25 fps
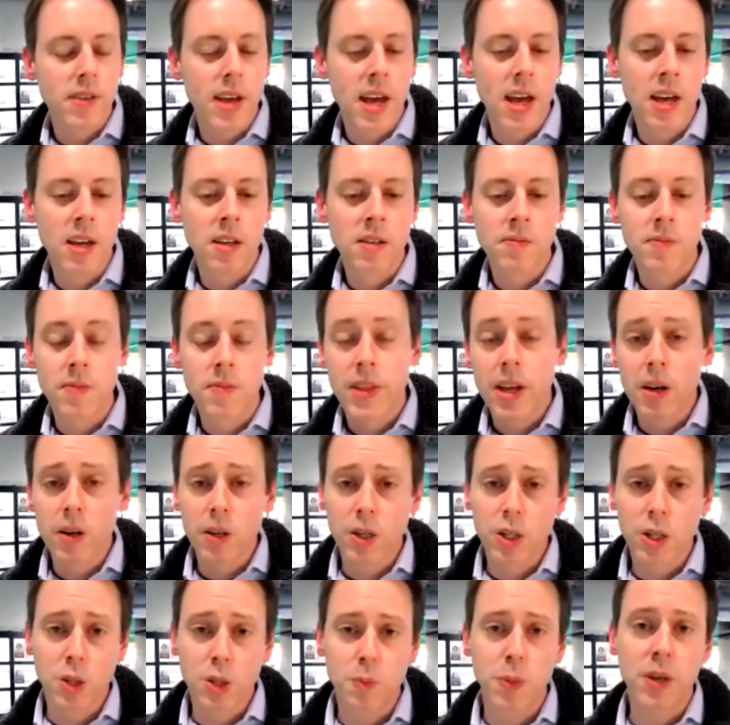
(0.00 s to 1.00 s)
and their
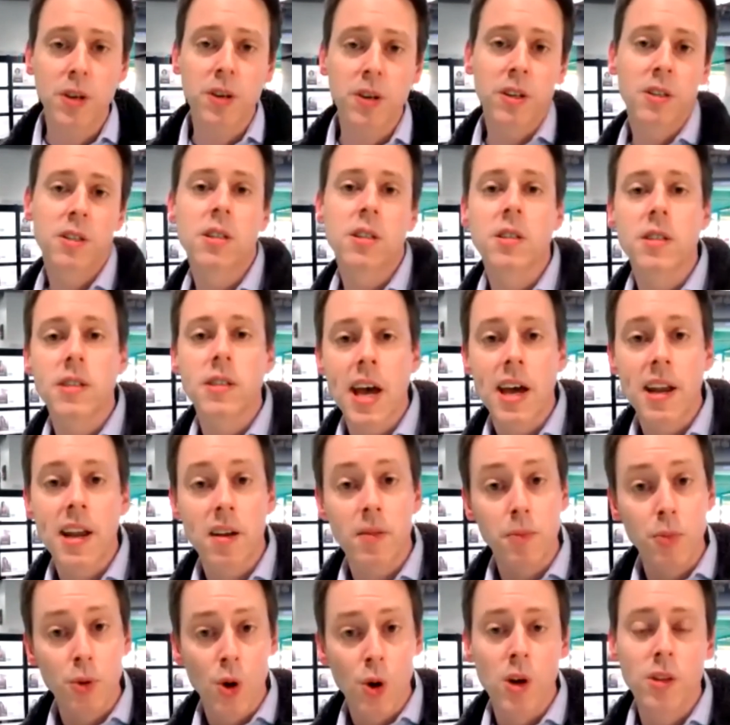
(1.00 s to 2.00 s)
experiences that
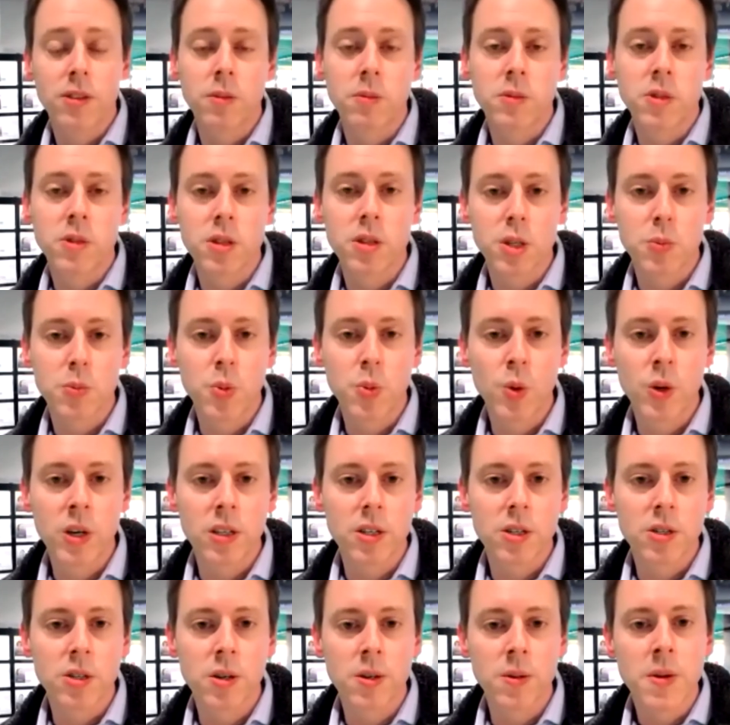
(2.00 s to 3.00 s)
have brought them to this point.
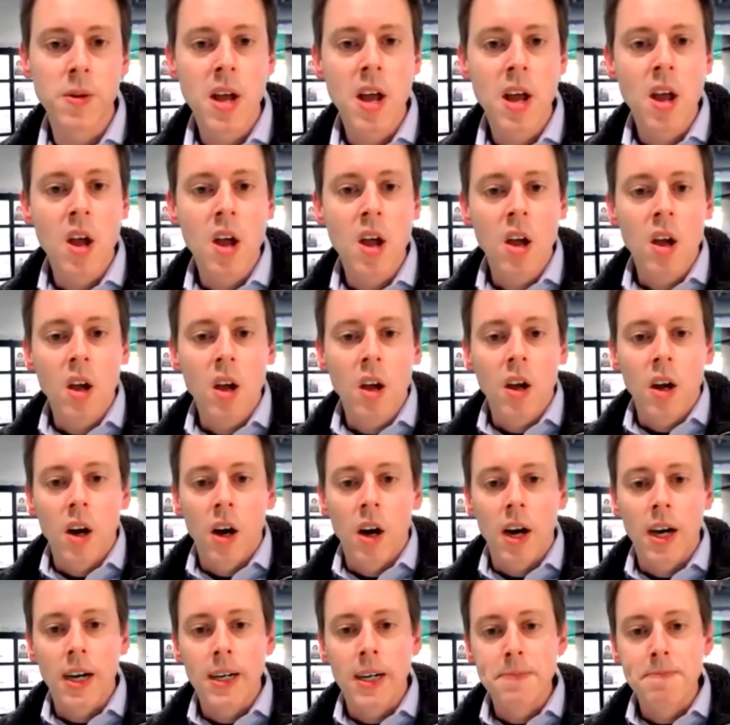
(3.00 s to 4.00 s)
So
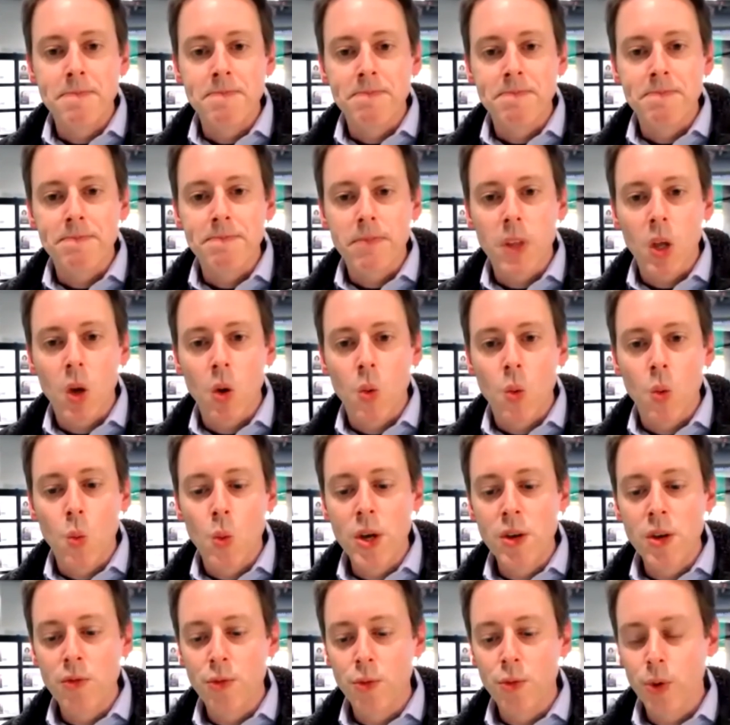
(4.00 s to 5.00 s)
um,
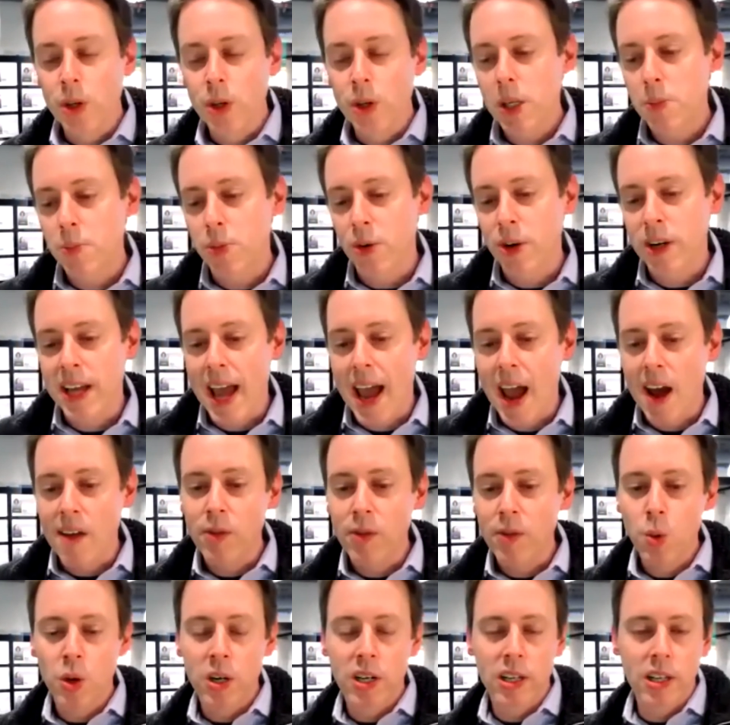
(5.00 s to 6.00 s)
we really bring
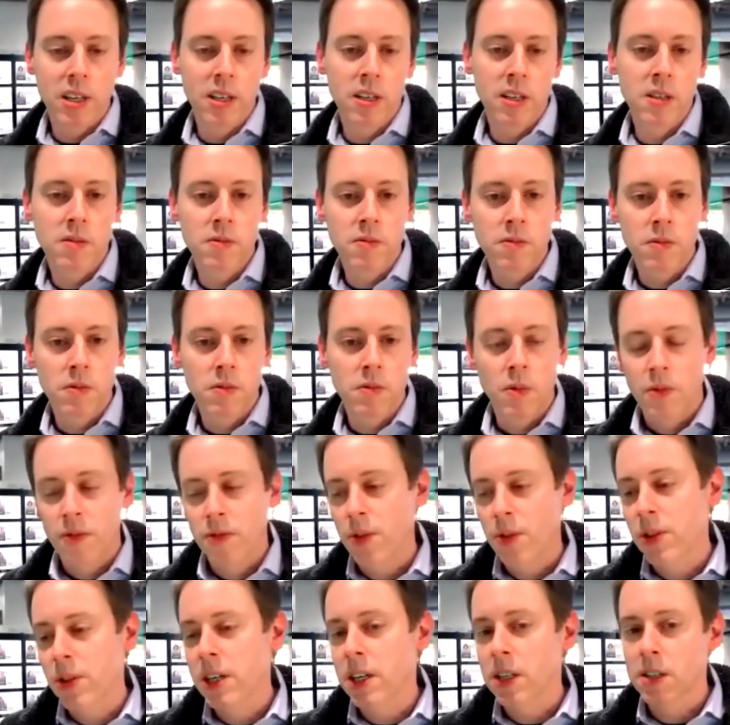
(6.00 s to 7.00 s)
everyone in
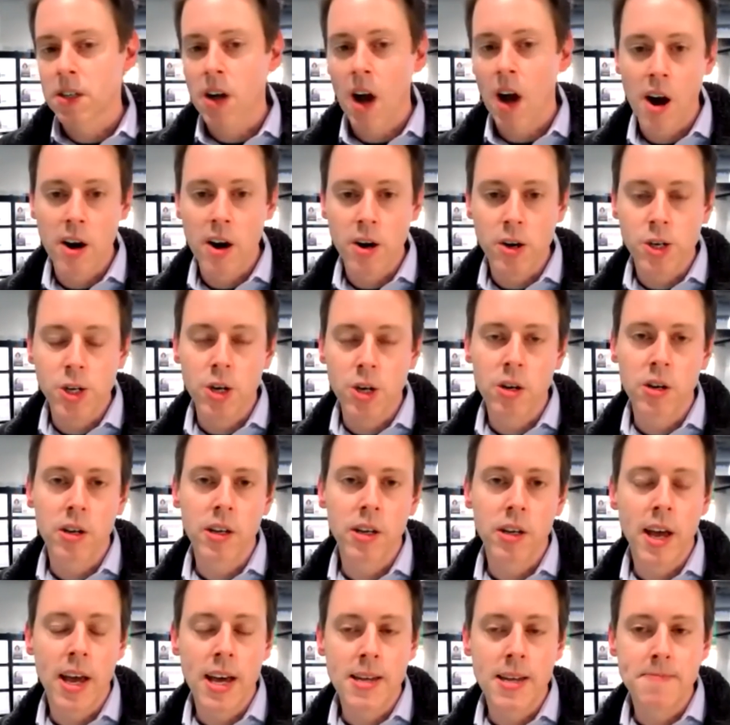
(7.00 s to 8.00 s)
for the entire
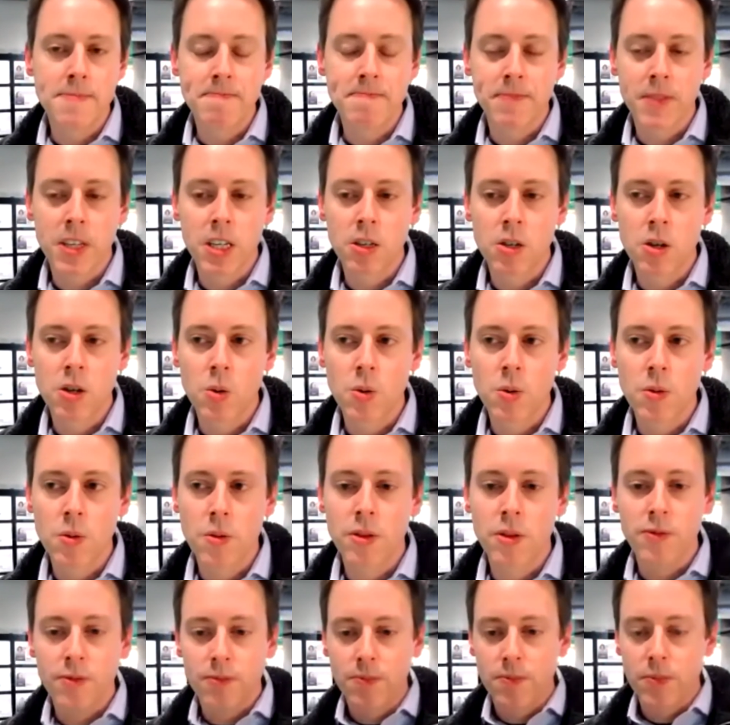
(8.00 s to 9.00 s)
journey. And you know,
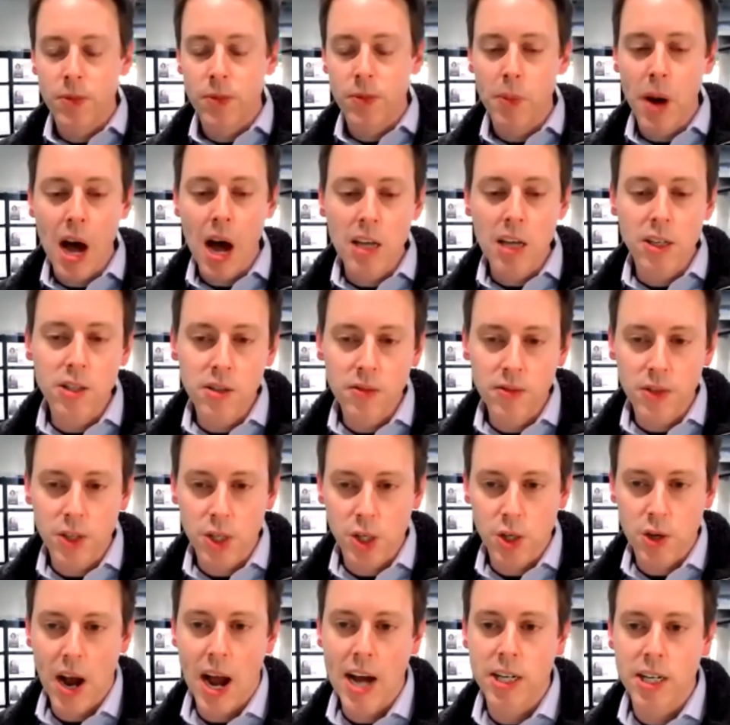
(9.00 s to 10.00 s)
the the positive
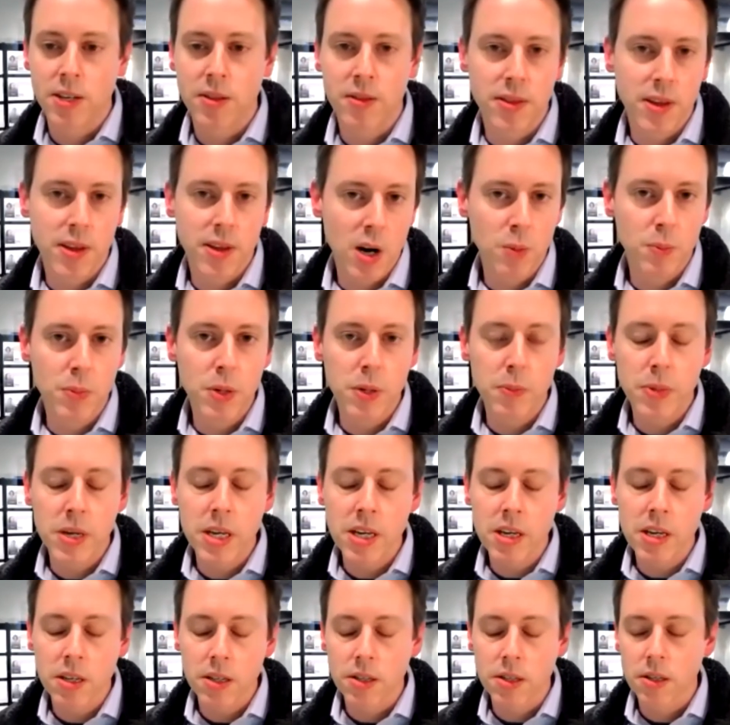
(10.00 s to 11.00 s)
distraction therapy
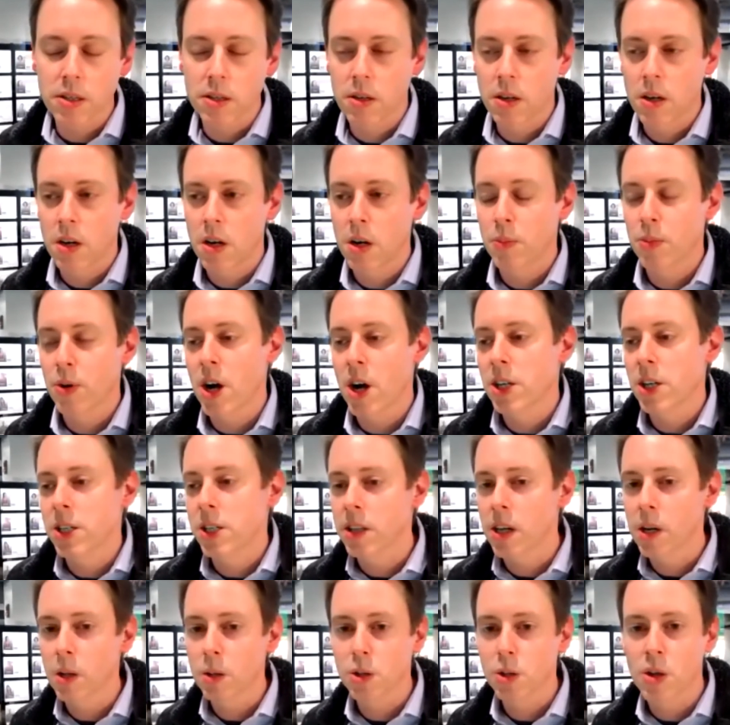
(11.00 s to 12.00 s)
piece uh, project
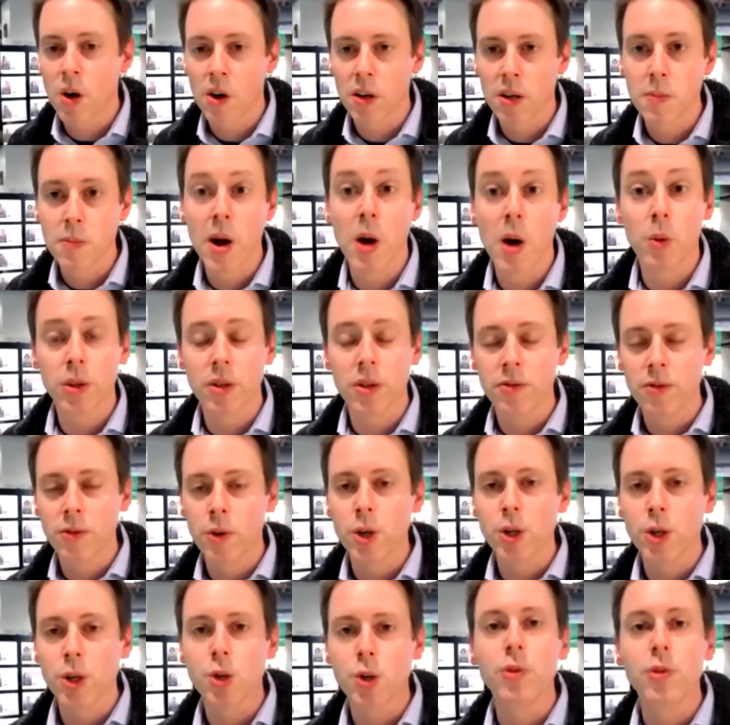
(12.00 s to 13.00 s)
that I was talking about with the
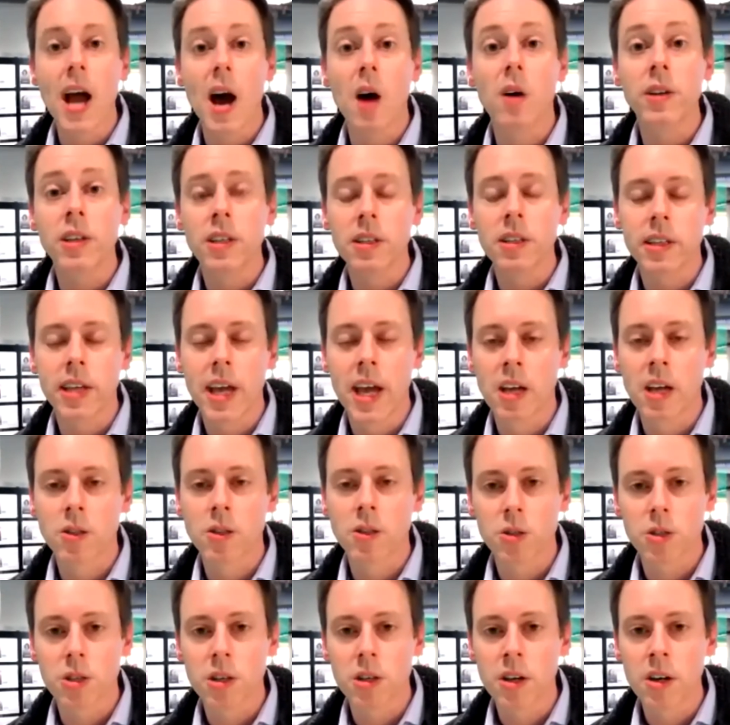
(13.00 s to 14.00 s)
virtual reality in the
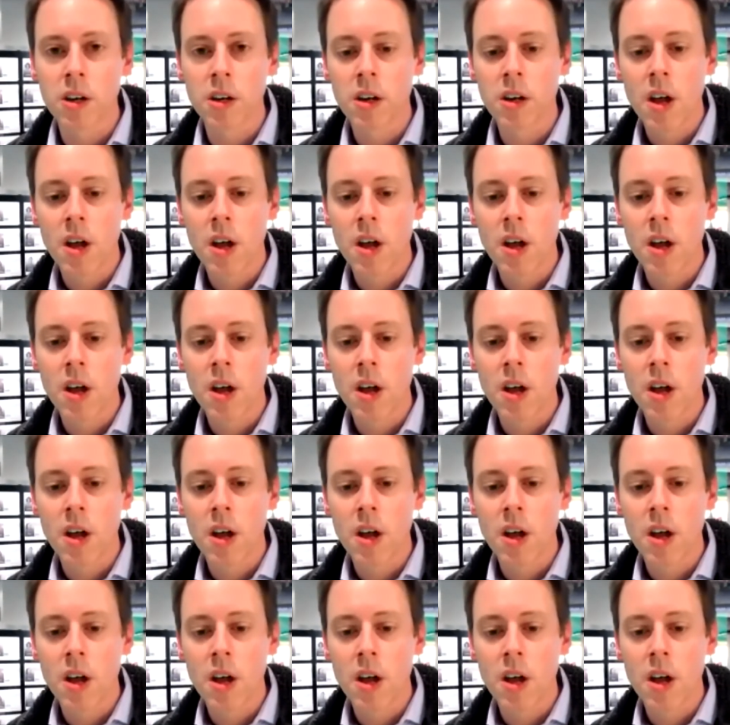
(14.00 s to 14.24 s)
cancer center.